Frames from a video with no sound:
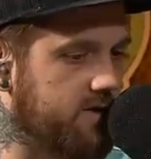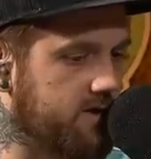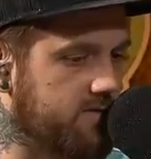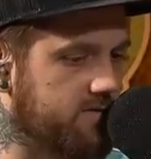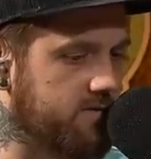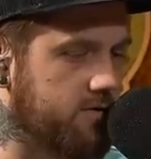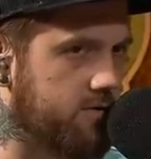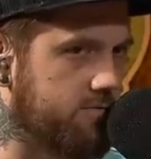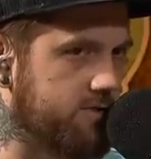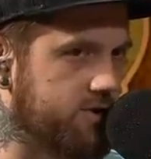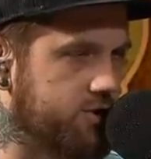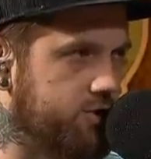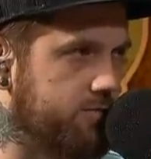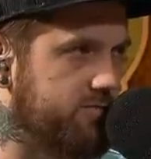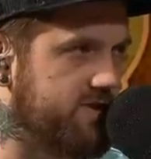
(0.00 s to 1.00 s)
Uh, Coleman
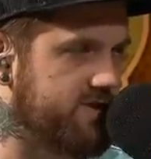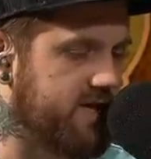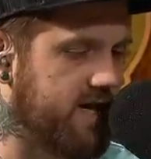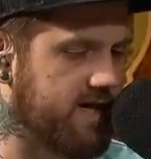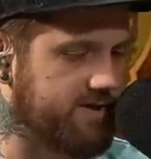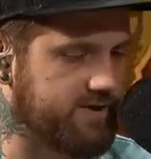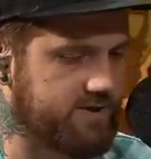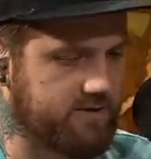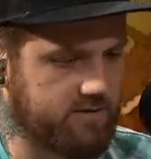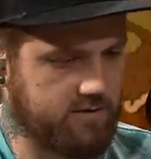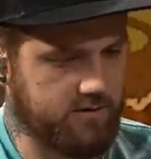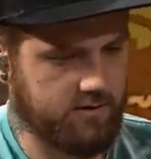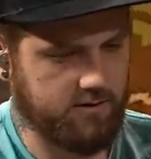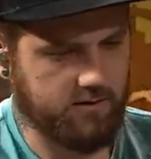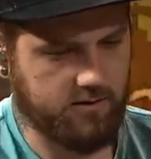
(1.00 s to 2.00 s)
should be stashed.
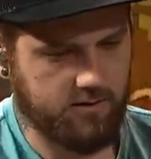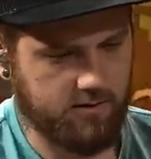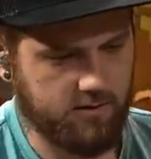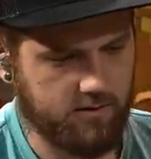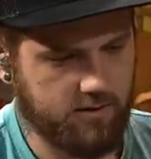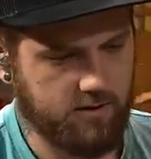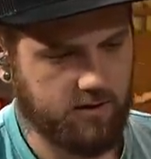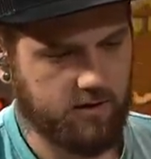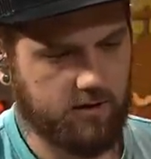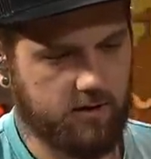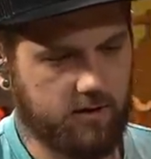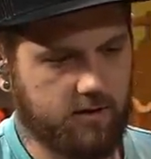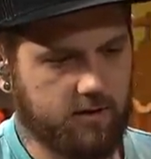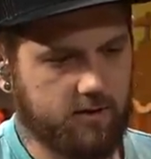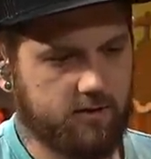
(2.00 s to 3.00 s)
That's not official